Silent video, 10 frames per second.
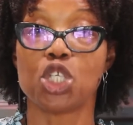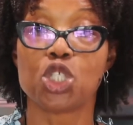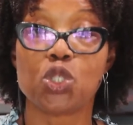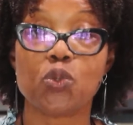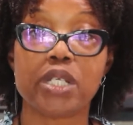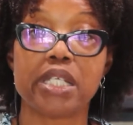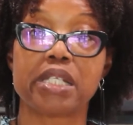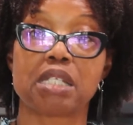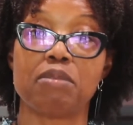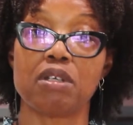You
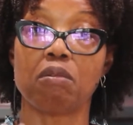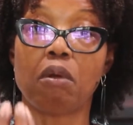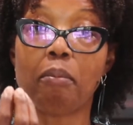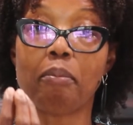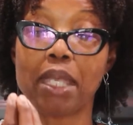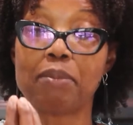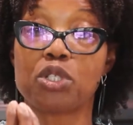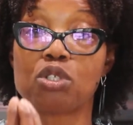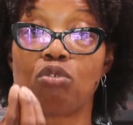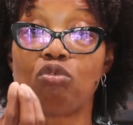need to be able
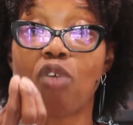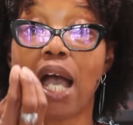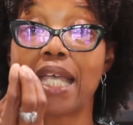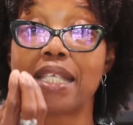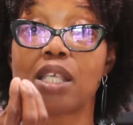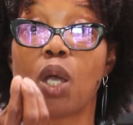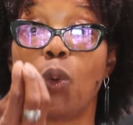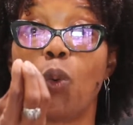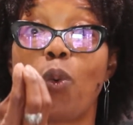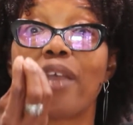to rise
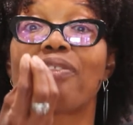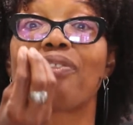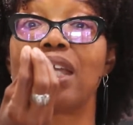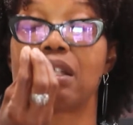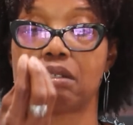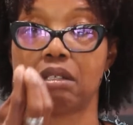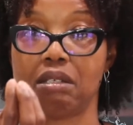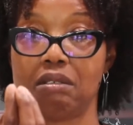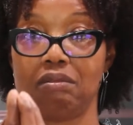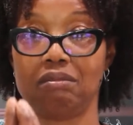with
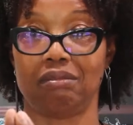it.